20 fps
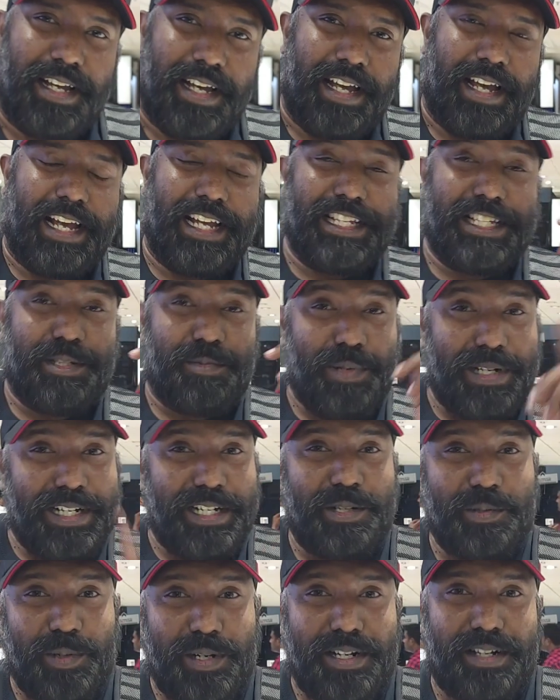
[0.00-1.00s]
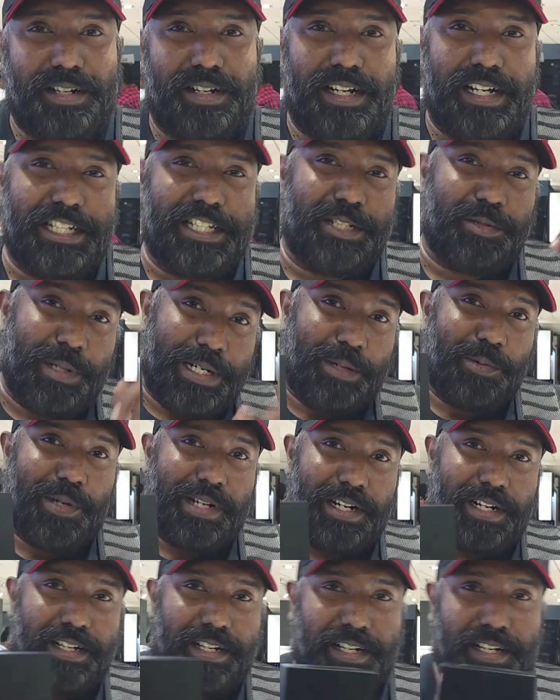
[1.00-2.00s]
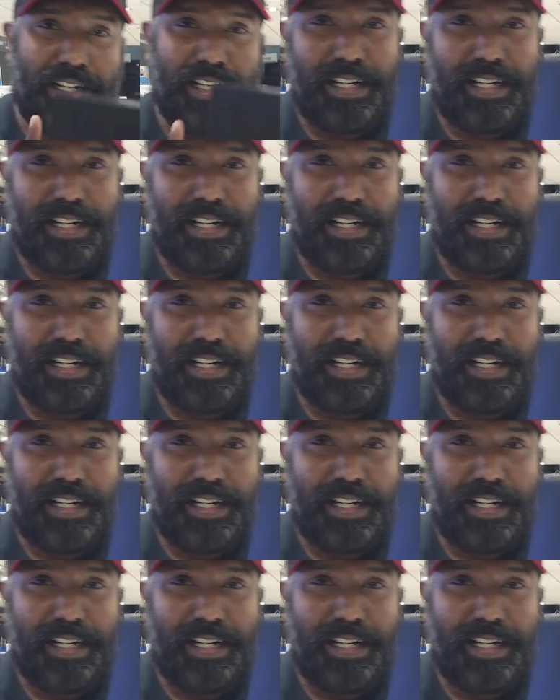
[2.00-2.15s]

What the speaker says: S22 Ultra, S21 Ultra,